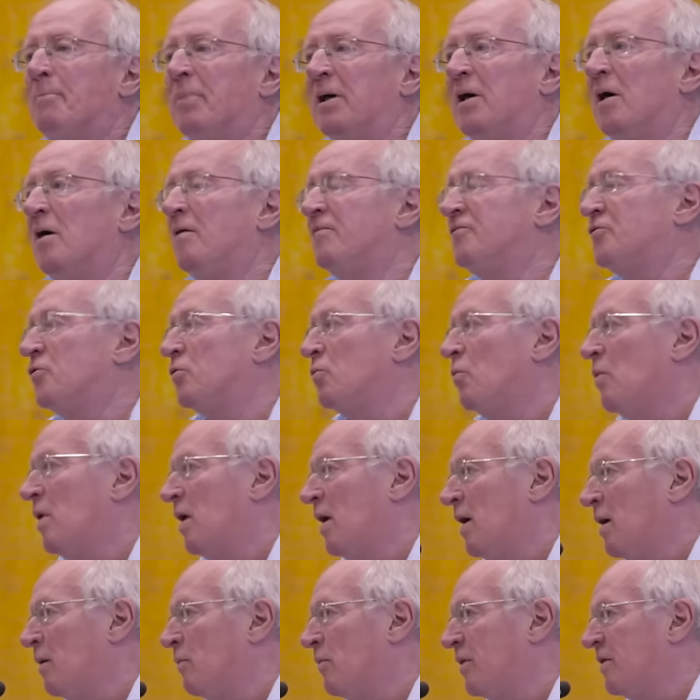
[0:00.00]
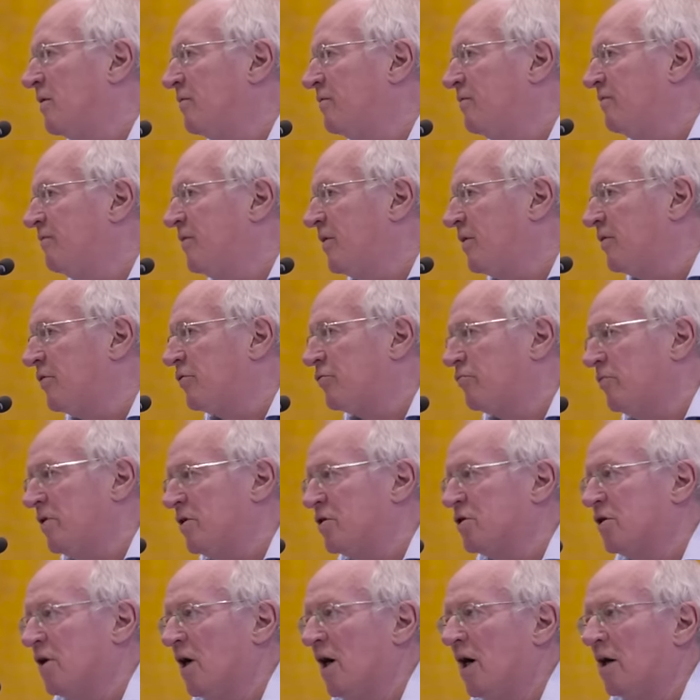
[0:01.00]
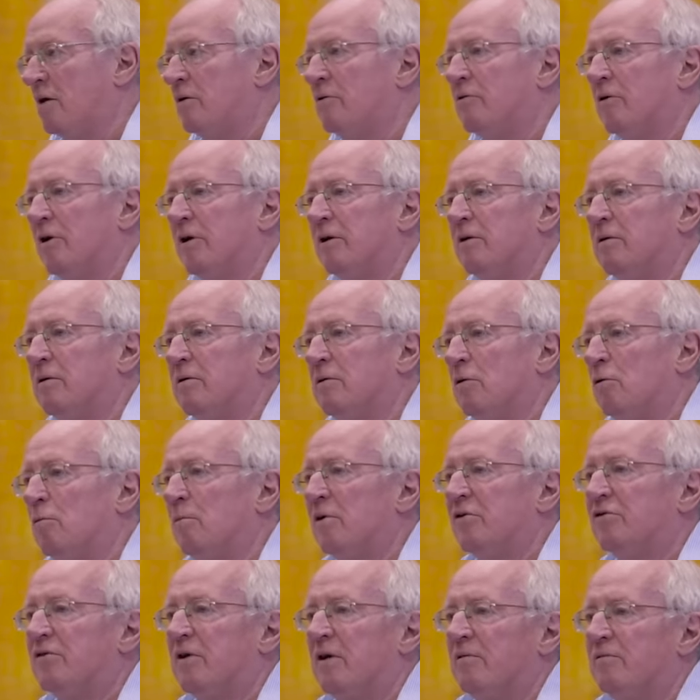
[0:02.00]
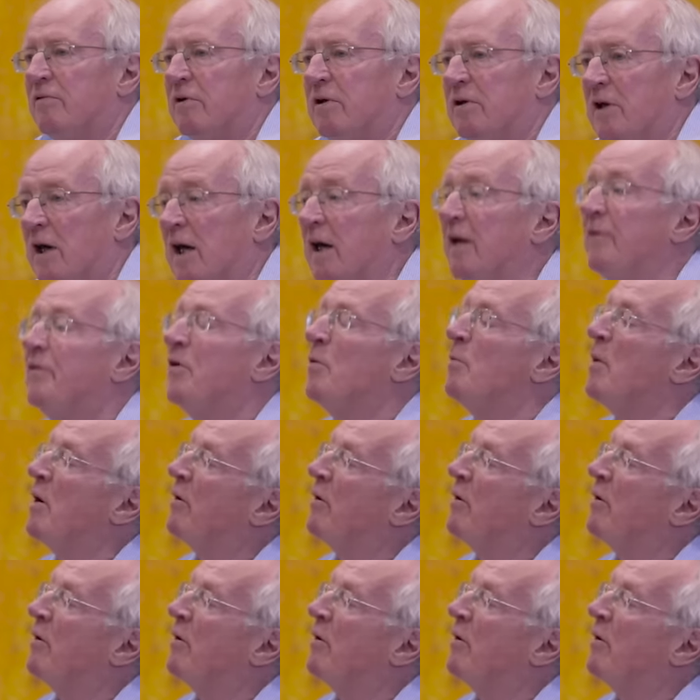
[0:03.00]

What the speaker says: But after a while, when the figures reached 100 almost every day, the